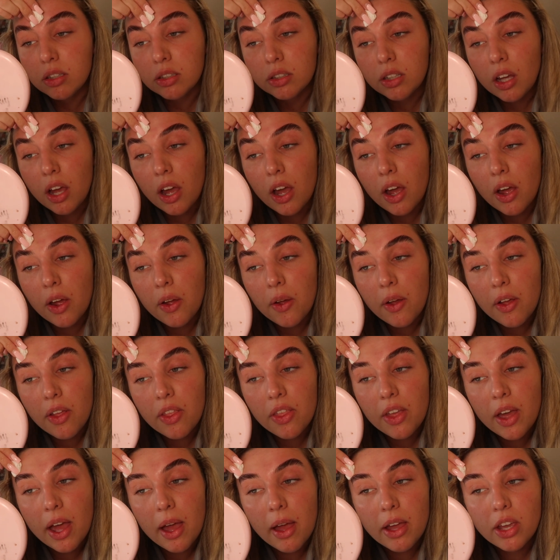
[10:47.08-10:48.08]
So
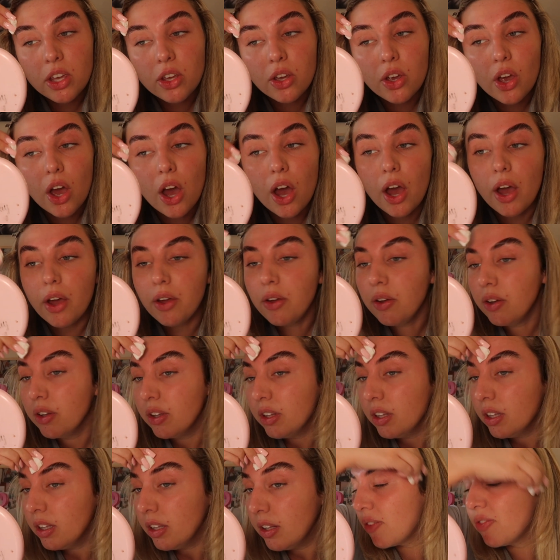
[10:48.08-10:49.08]
there you go.
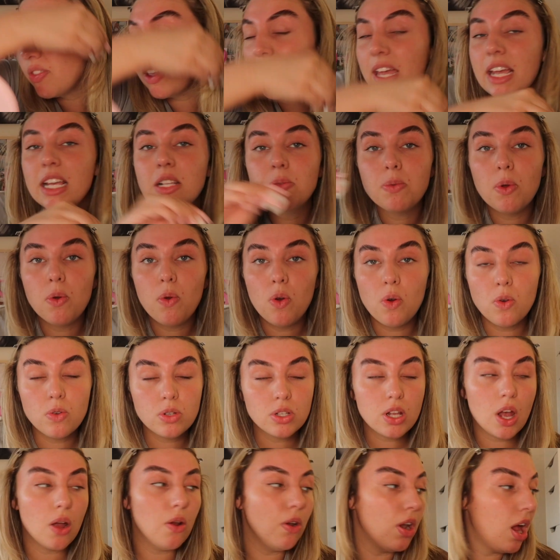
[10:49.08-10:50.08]
These will
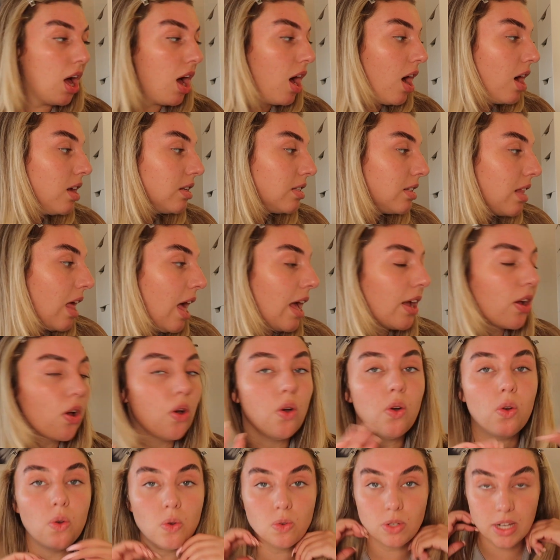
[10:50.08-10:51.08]
also last like
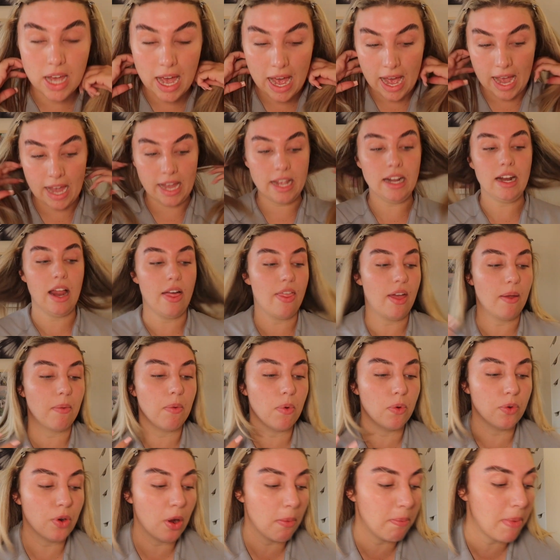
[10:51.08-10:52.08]
all day, like they
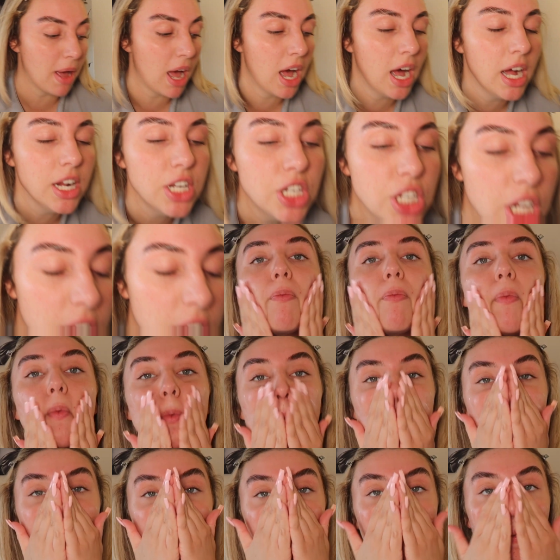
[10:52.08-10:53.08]
will not budge.
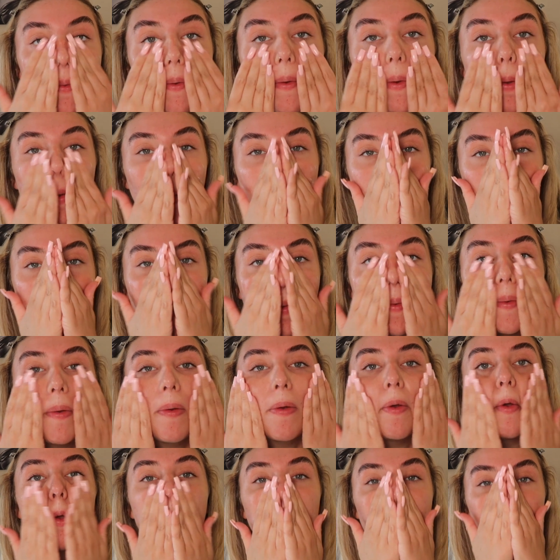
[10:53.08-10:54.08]
Then you can go and
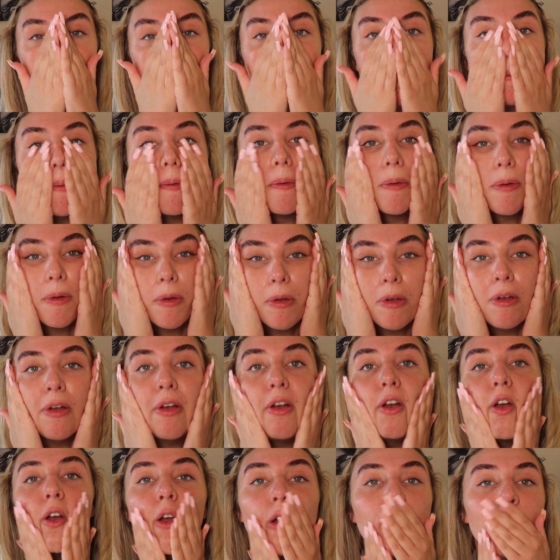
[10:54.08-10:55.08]
moisturise your face, but
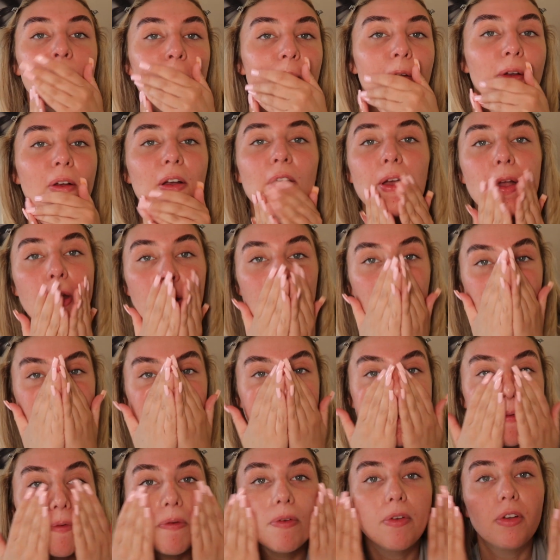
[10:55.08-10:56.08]
again, you now want to
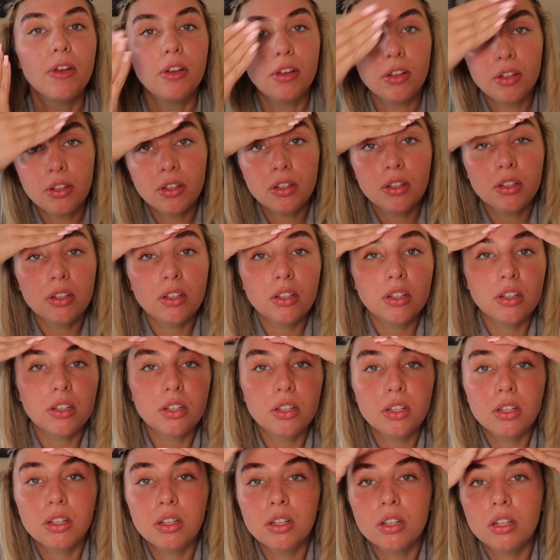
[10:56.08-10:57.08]
sort of avoid
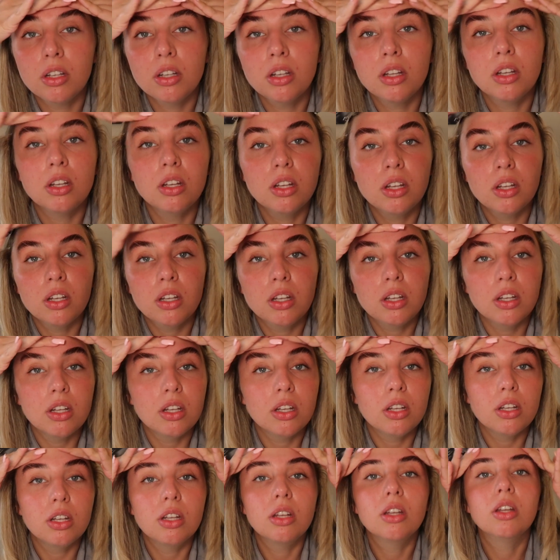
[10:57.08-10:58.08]
the brow
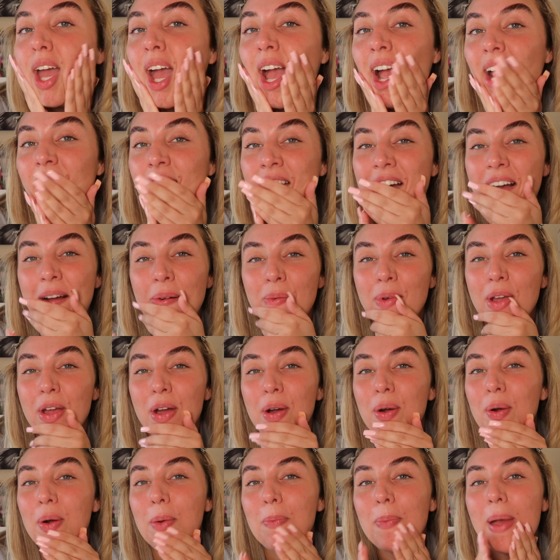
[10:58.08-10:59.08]
area. And I
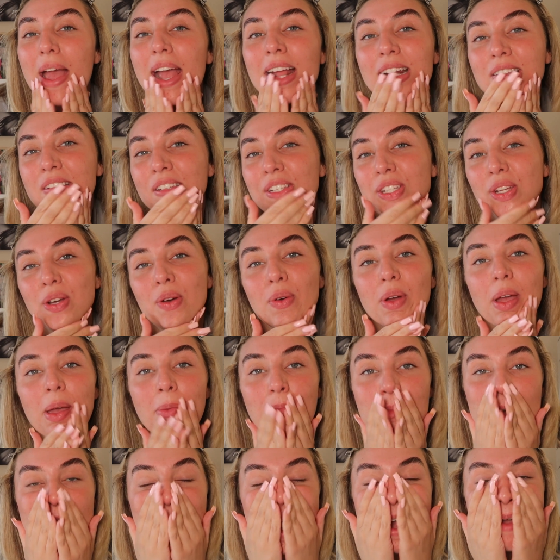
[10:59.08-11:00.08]
will pencil
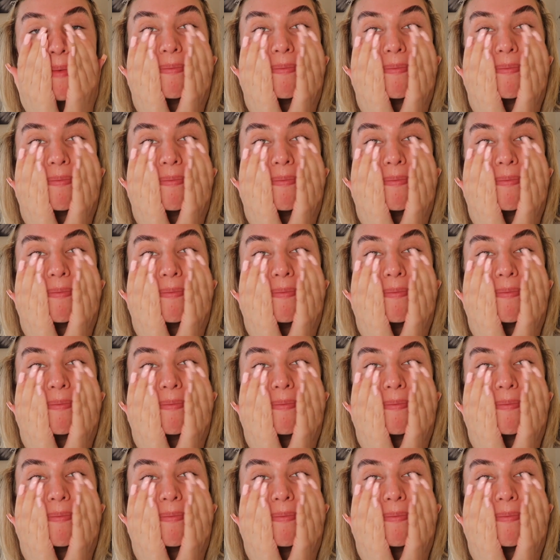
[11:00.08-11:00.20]
in my